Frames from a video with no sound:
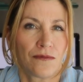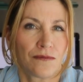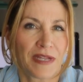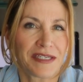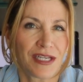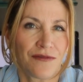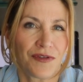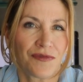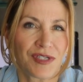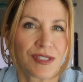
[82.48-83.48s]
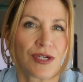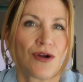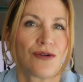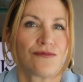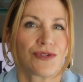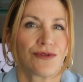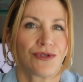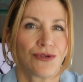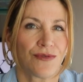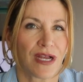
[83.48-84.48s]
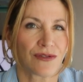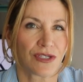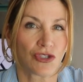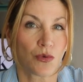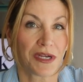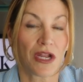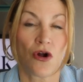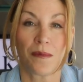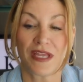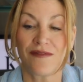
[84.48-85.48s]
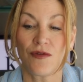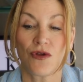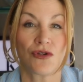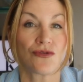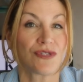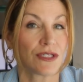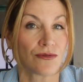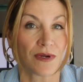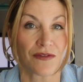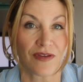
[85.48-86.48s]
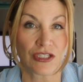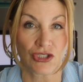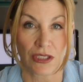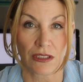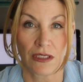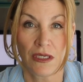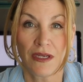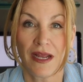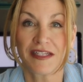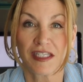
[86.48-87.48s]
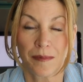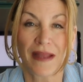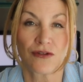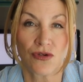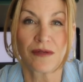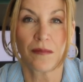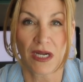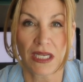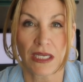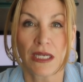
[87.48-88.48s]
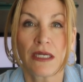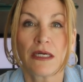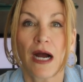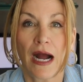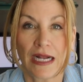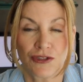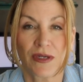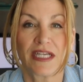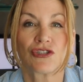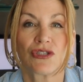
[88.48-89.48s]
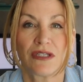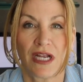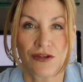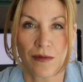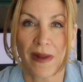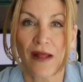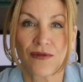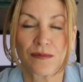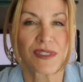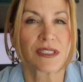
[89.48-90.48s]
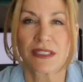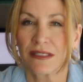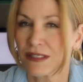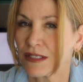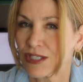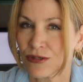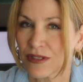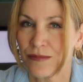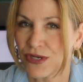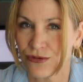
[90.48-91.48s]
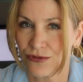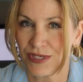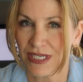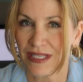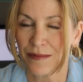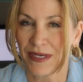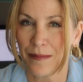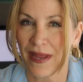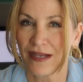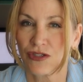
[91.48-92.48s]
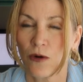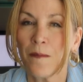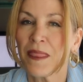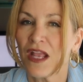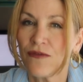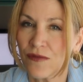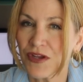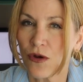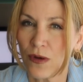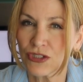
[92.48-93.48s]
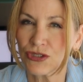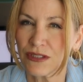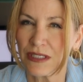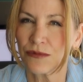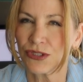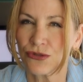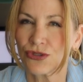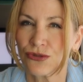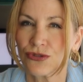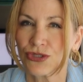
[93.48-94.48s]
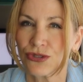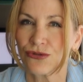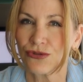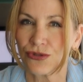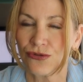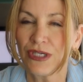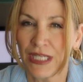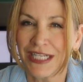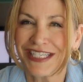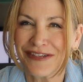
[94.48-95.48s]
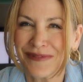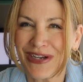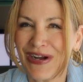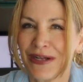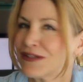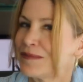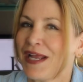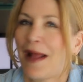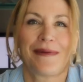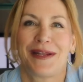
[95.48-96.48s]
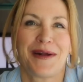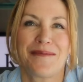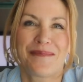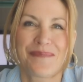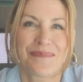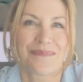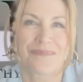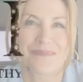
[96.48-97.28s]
1950s home to a 2020 home, even though you did the renovation and spent good money on your kitchen and your bathrooms. It doesn't necessarily mean you're going to get that money back. So if you have any questions on what you should or shouldn't do, give me a call. I'd be happy to help.